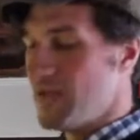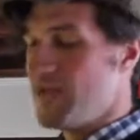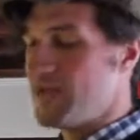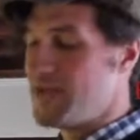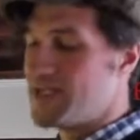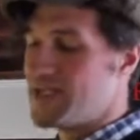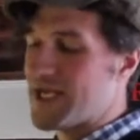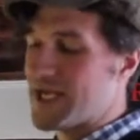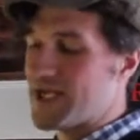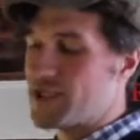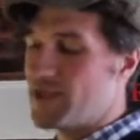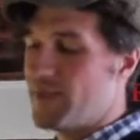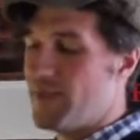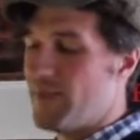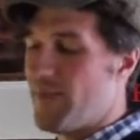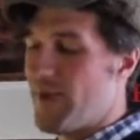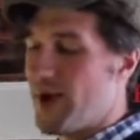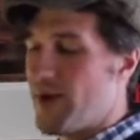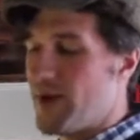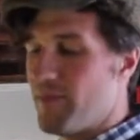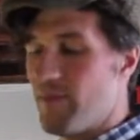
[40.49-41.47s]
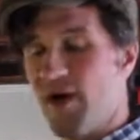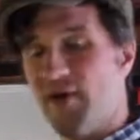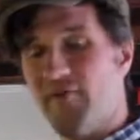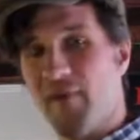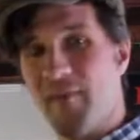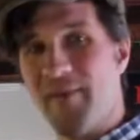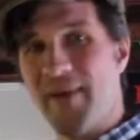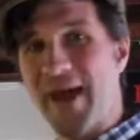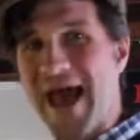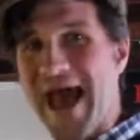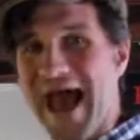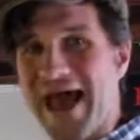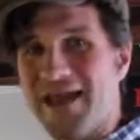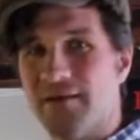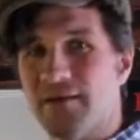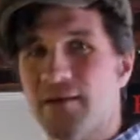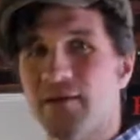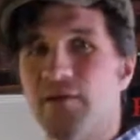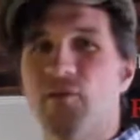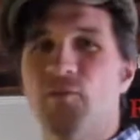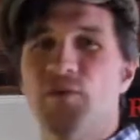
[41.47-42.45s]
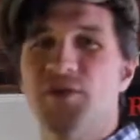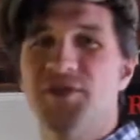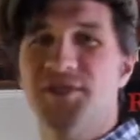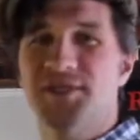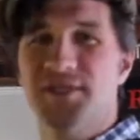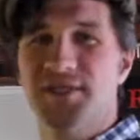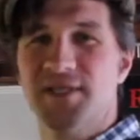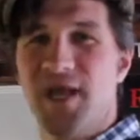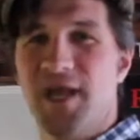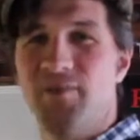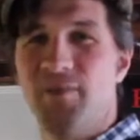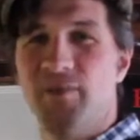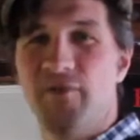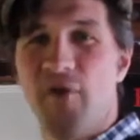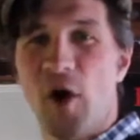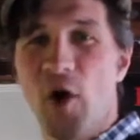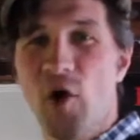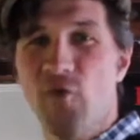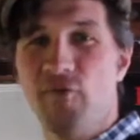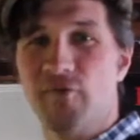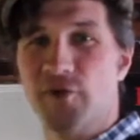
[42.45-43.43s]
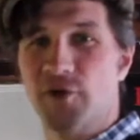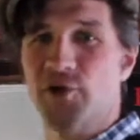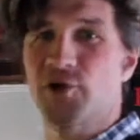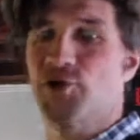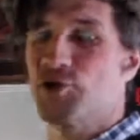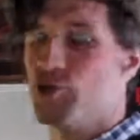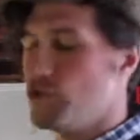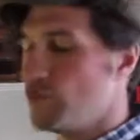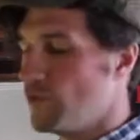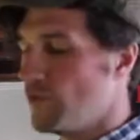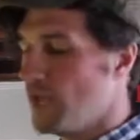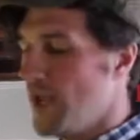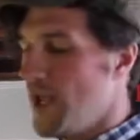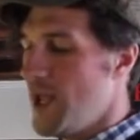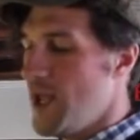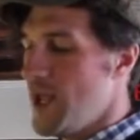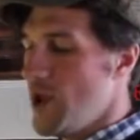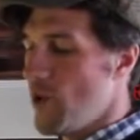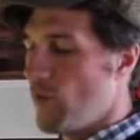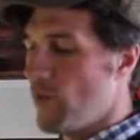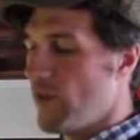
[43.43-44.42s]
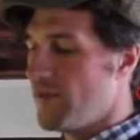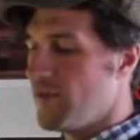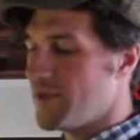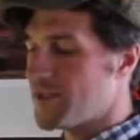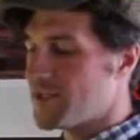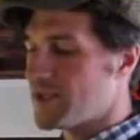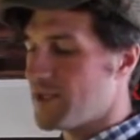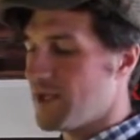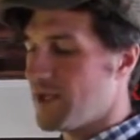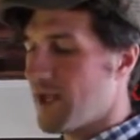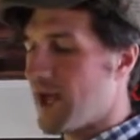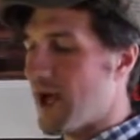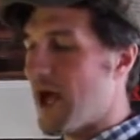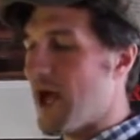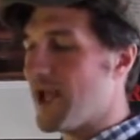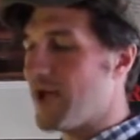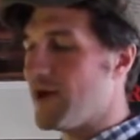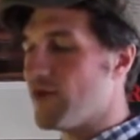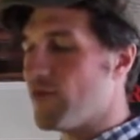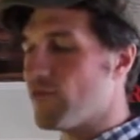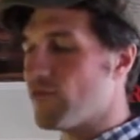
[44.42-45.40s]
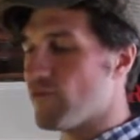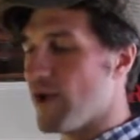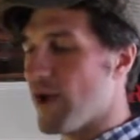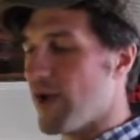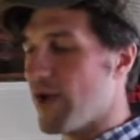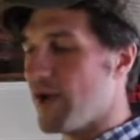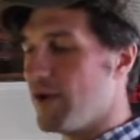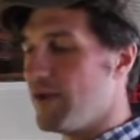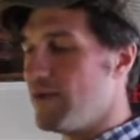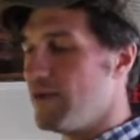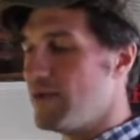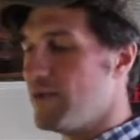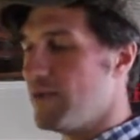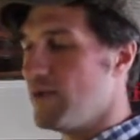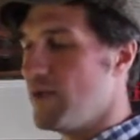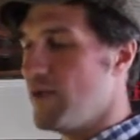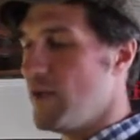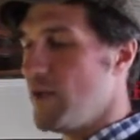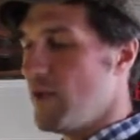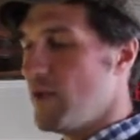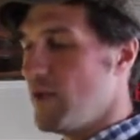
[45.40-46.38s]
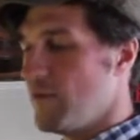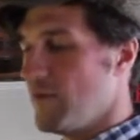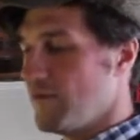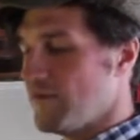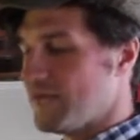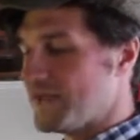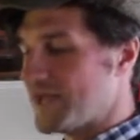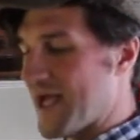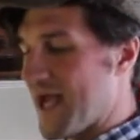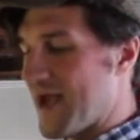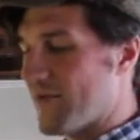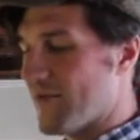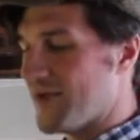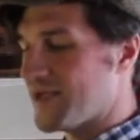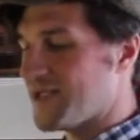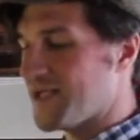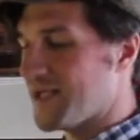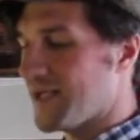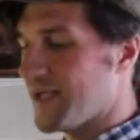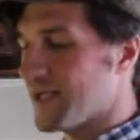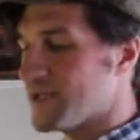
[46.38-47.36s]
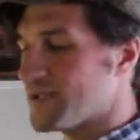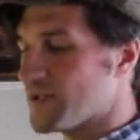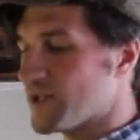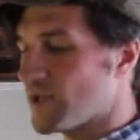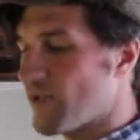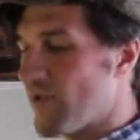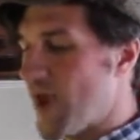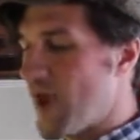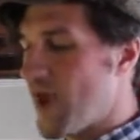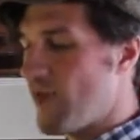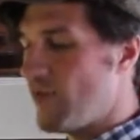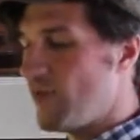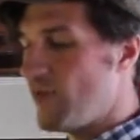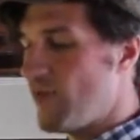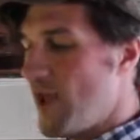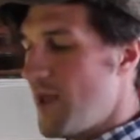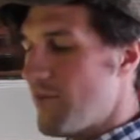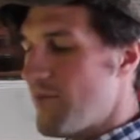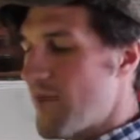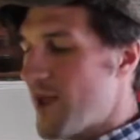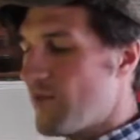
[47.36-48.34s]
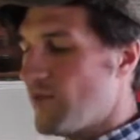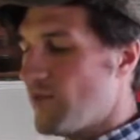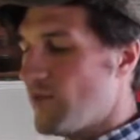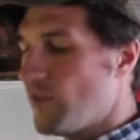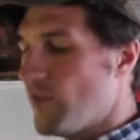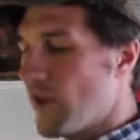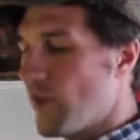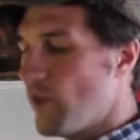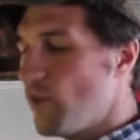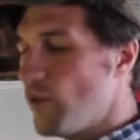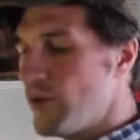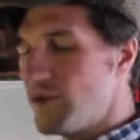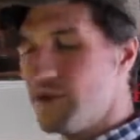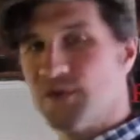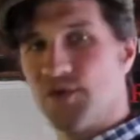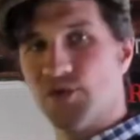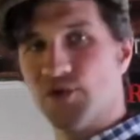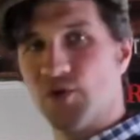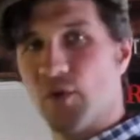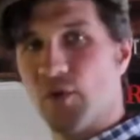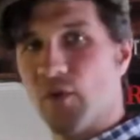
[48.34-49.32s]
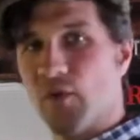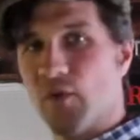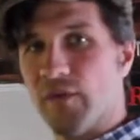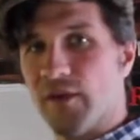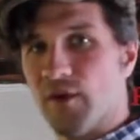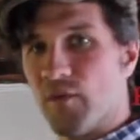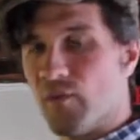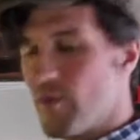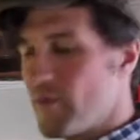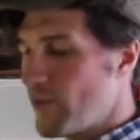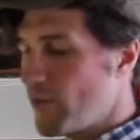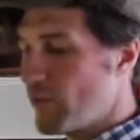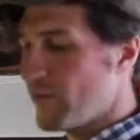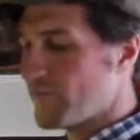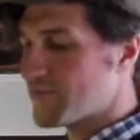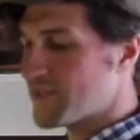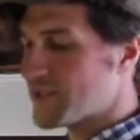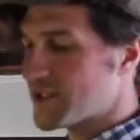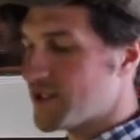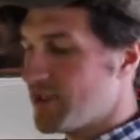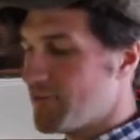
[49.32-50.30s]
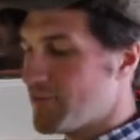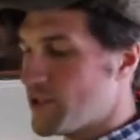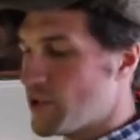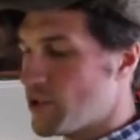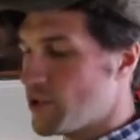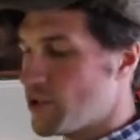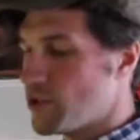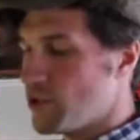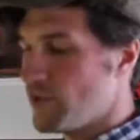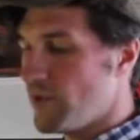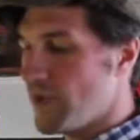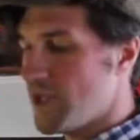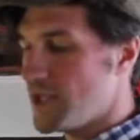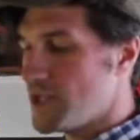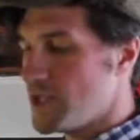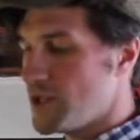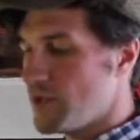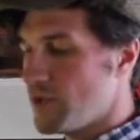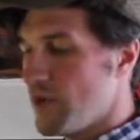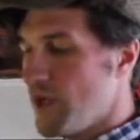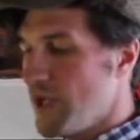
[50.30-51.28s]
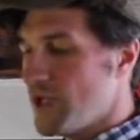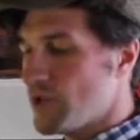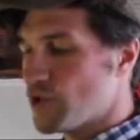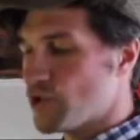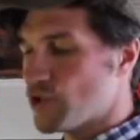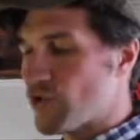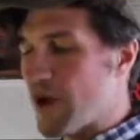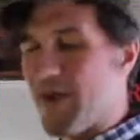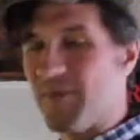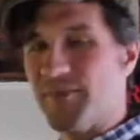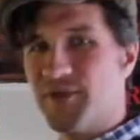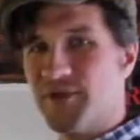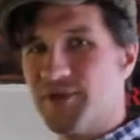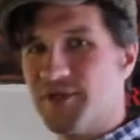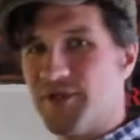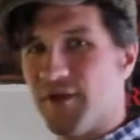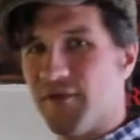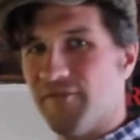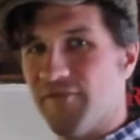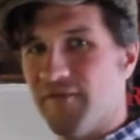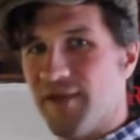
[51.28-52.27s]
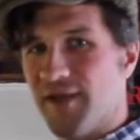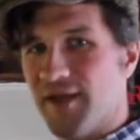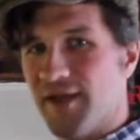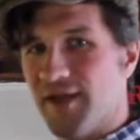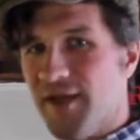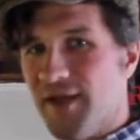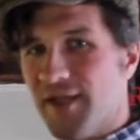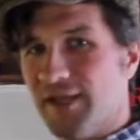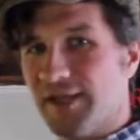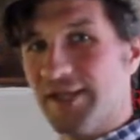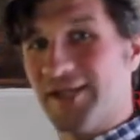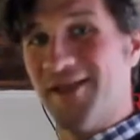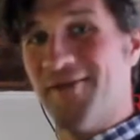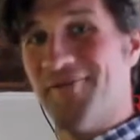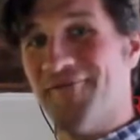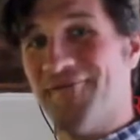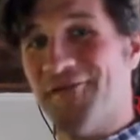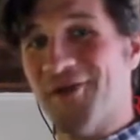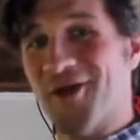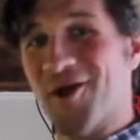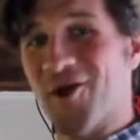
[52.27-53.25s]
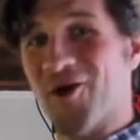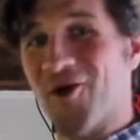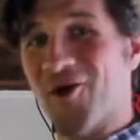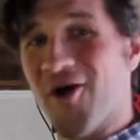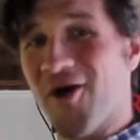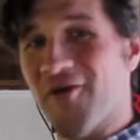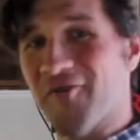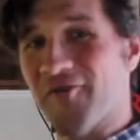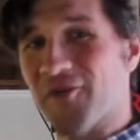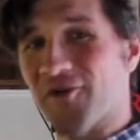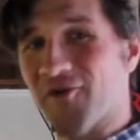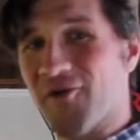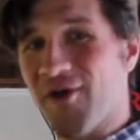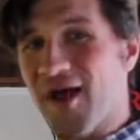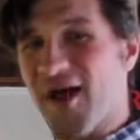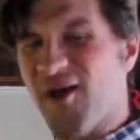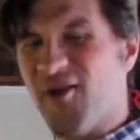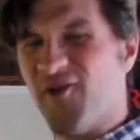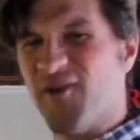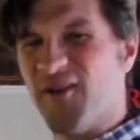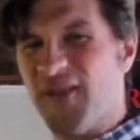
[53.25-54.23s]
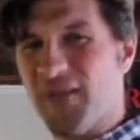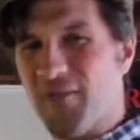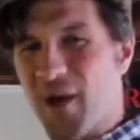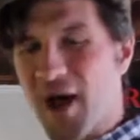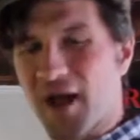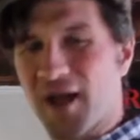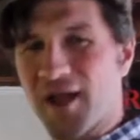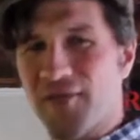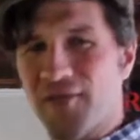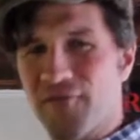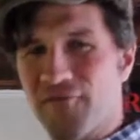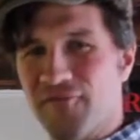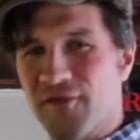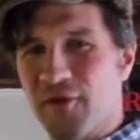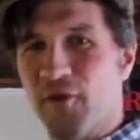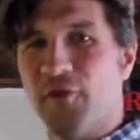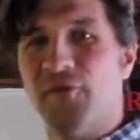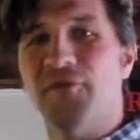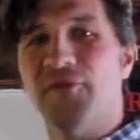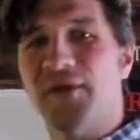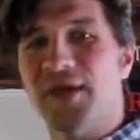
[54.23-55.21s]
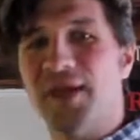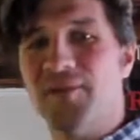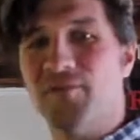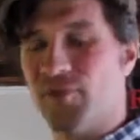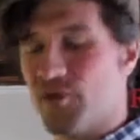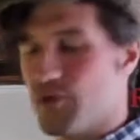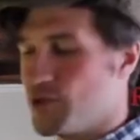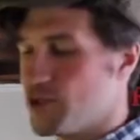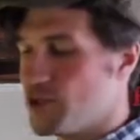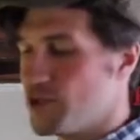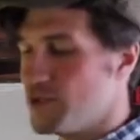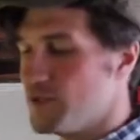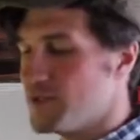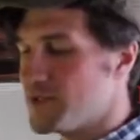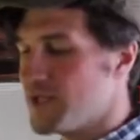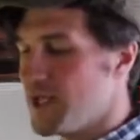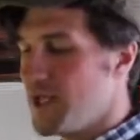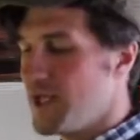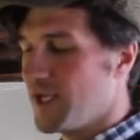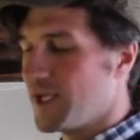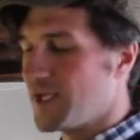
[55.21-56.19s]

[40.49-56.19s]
This is actually the bottom of a patten, which is a type of overshoe, where this iron ring would have sat resting against the ground, mounted to a wooden sole that a woman would have slipped her shoe into, strapped herself in, lifting her off the ground and the muck and the filth to keep her shoes